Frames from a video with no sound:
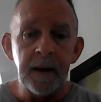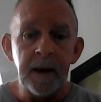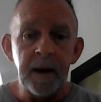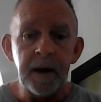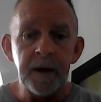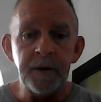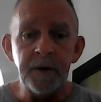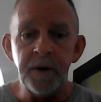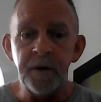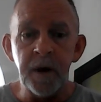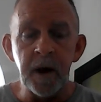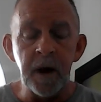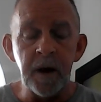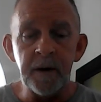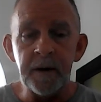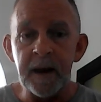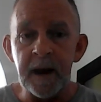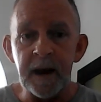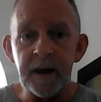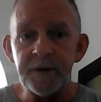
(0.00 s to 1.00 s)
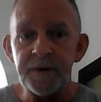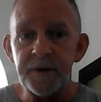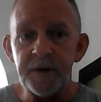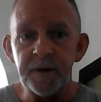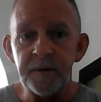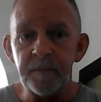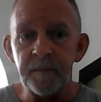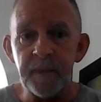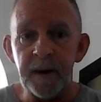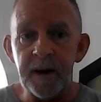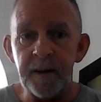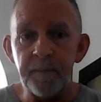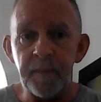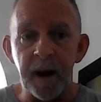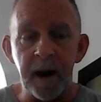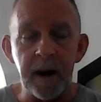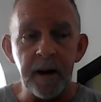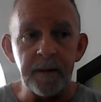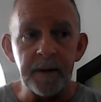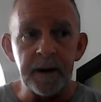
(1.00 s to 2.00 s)
And you young guys shouldn't be
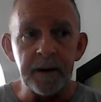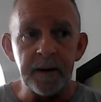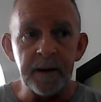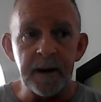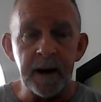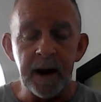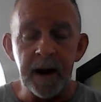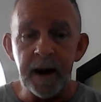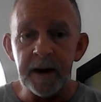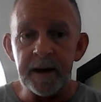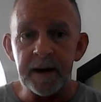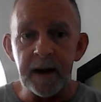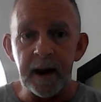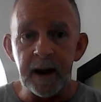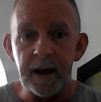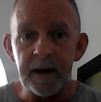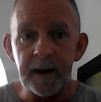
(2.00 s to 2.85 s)
pounding the heck out